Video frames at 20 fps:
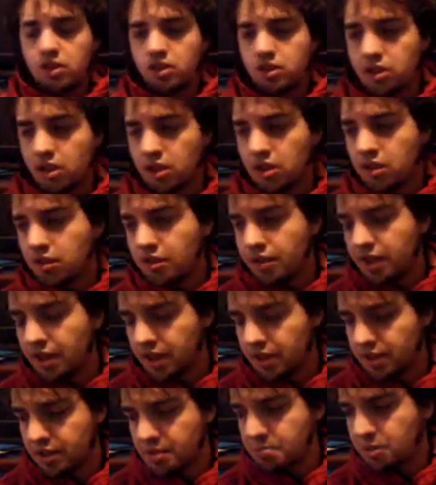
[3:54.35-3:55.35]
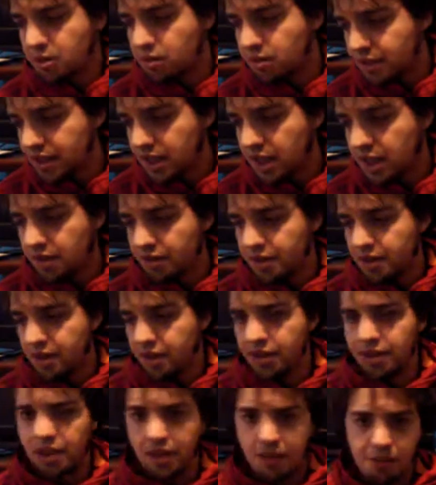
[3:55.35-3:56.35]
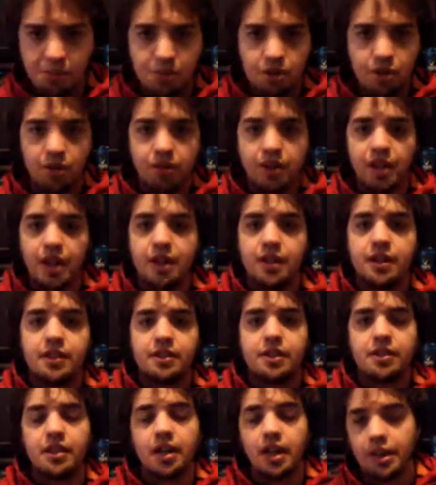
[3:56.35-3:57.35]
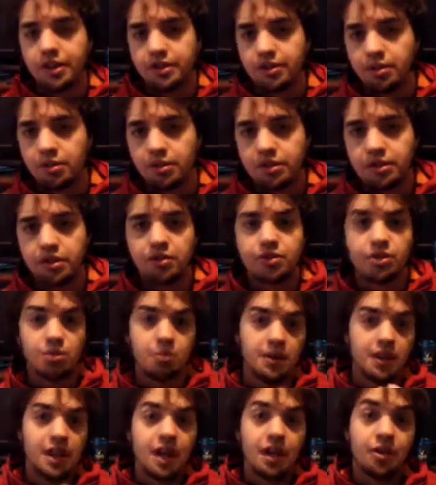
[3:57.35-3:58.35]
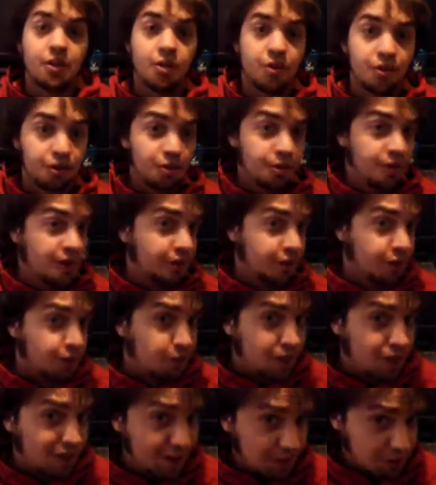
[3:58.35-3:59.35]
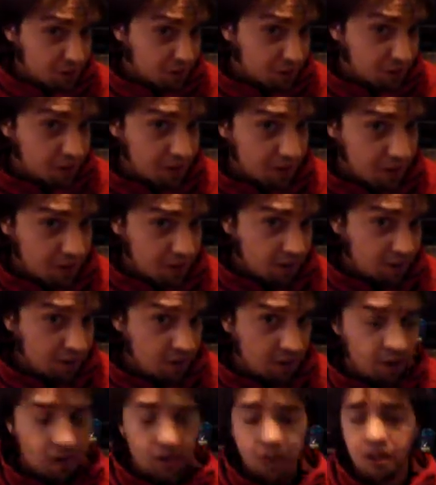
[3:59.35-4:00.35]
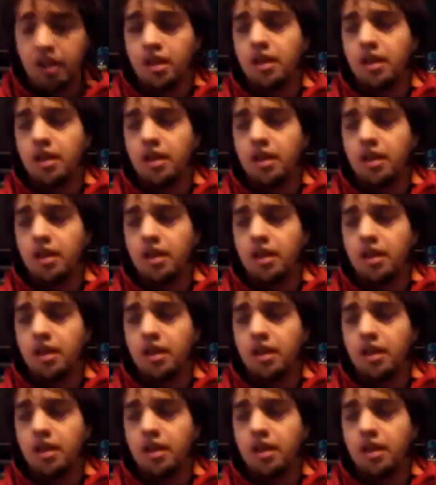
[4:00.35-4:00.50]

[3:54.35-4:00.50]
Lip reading: So they end up going down, and it ended up showing that he's in high school and stuff. So we got to go through that whole high school thing again,